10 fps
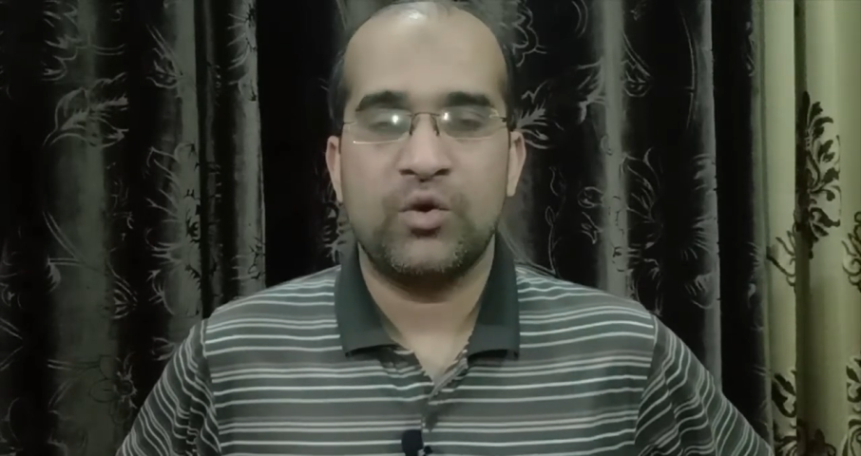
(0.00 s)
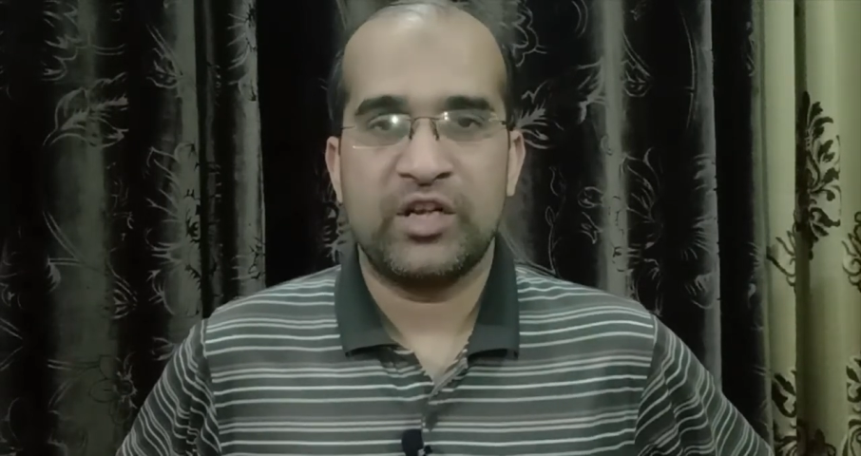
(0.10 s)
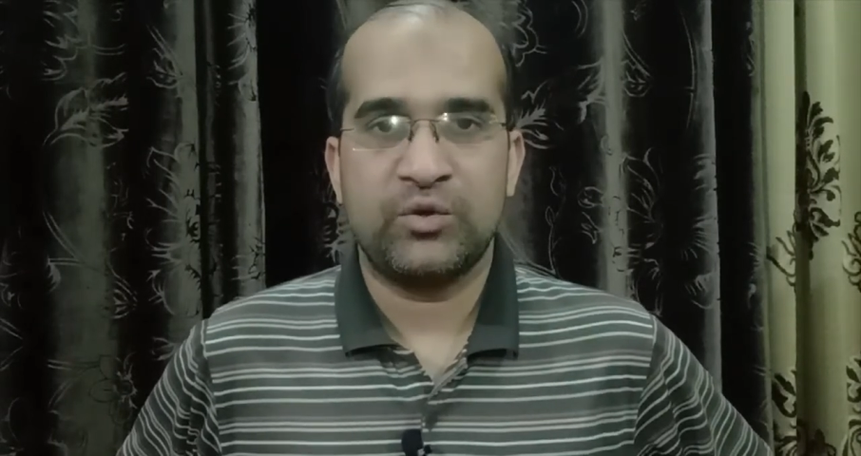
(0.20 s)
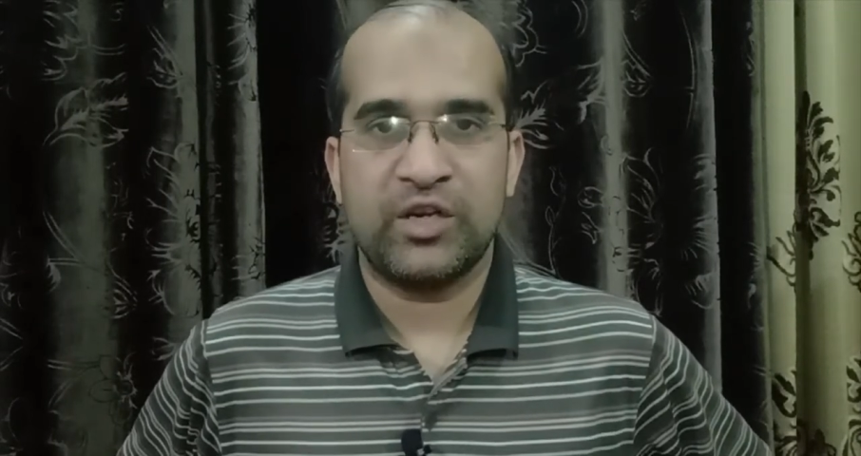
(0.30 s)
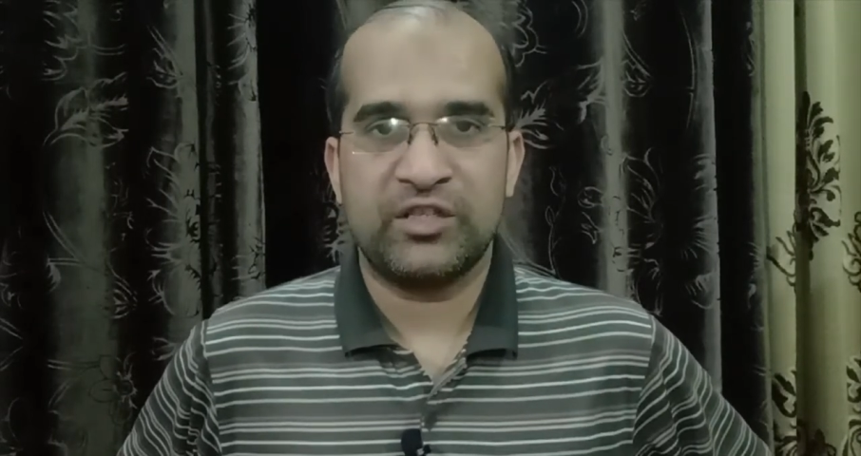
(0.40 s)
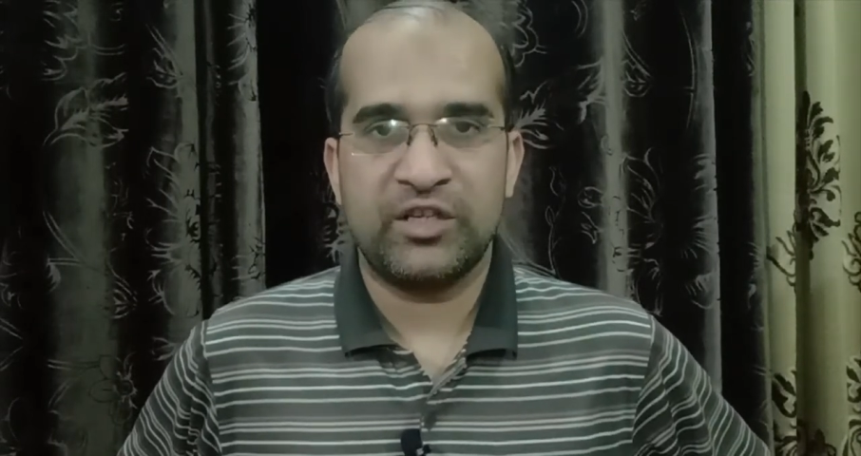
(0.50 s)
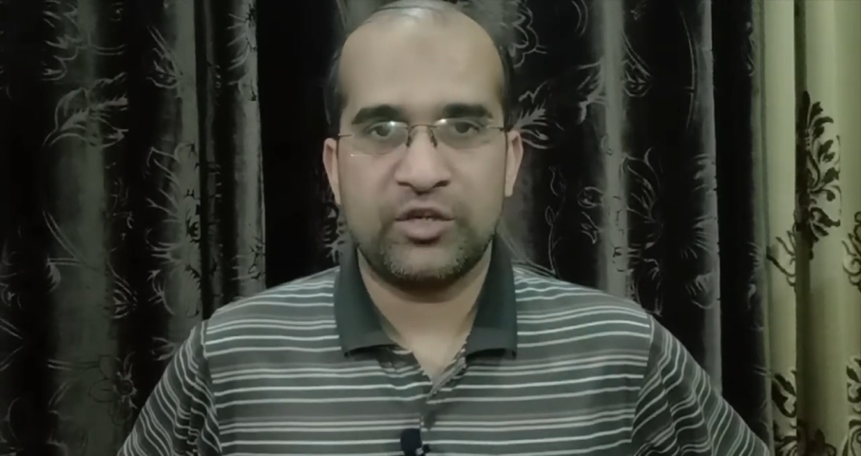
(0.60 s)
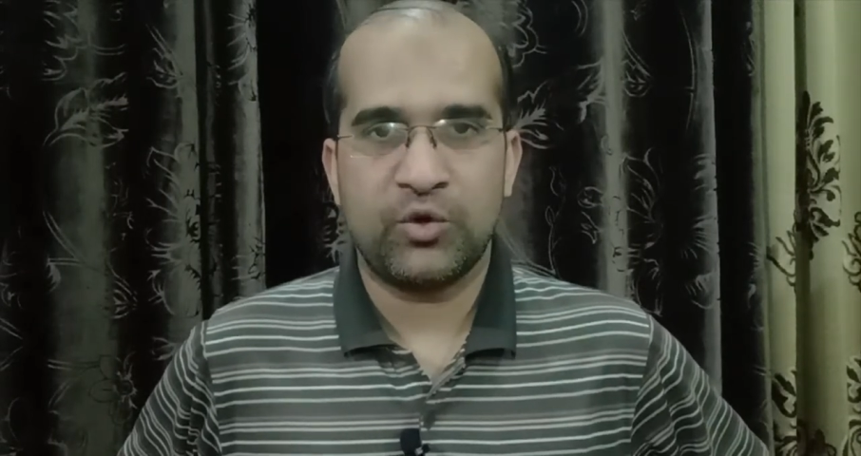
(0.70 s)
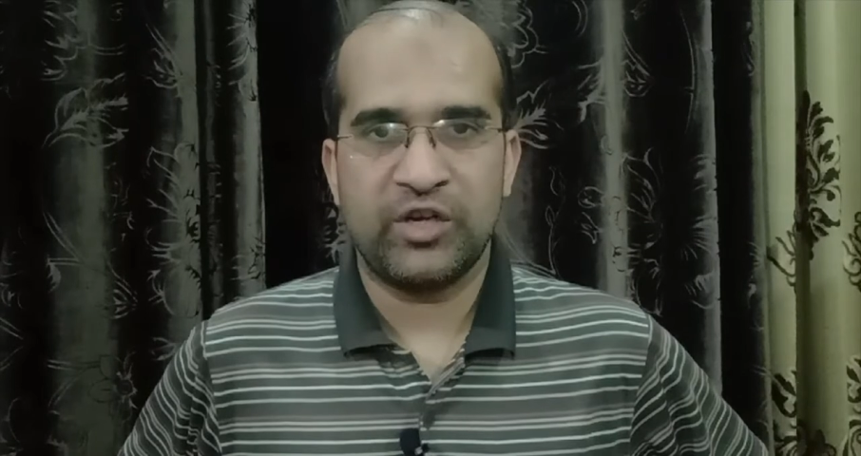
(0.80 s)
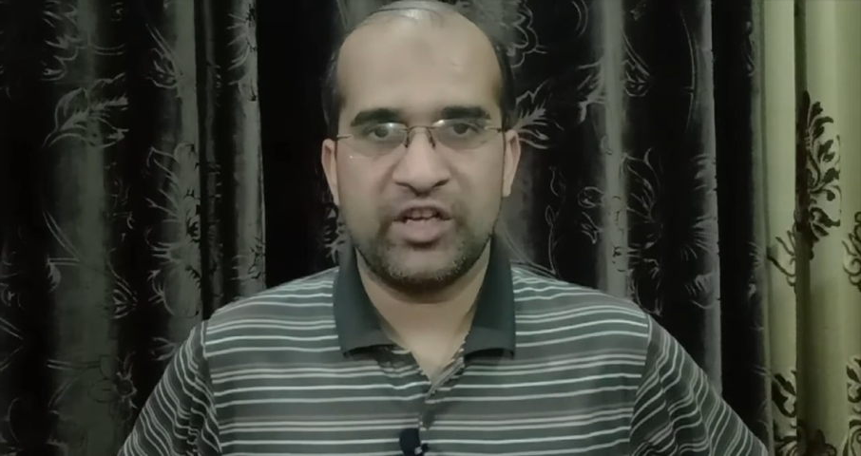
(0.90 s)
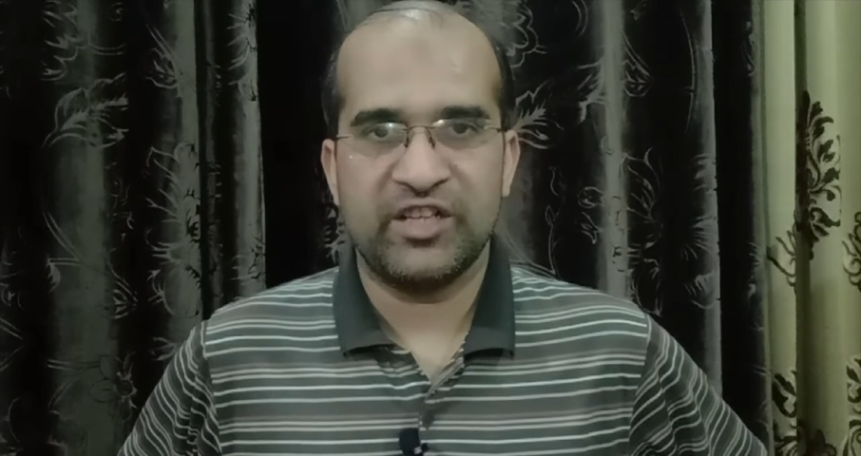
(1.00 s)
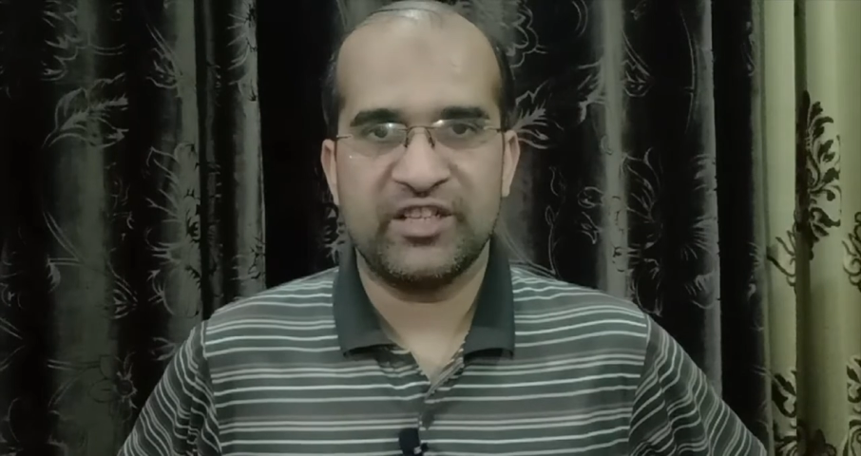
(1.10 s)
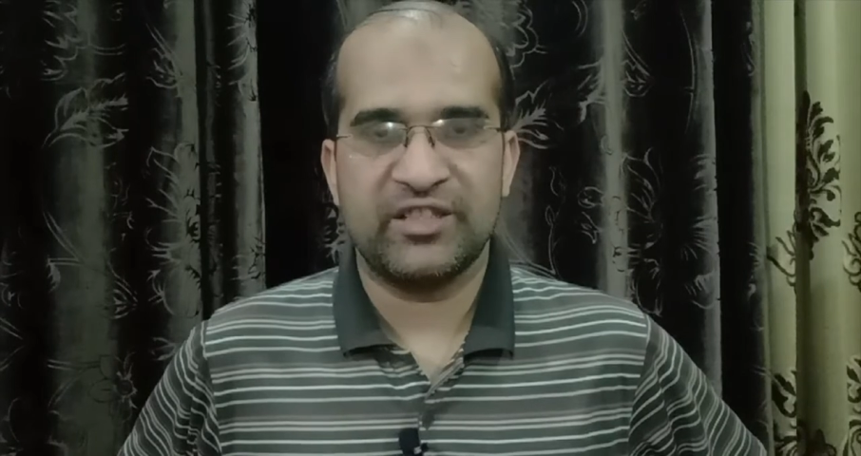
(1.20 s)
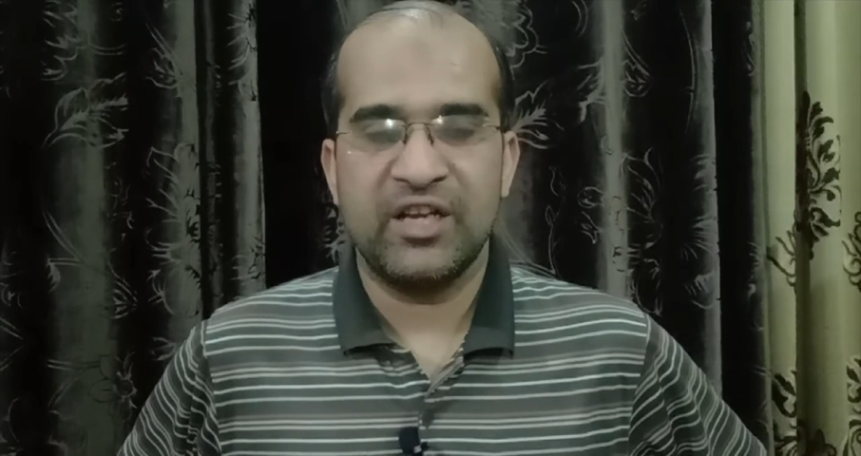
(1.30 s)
educational tutorials,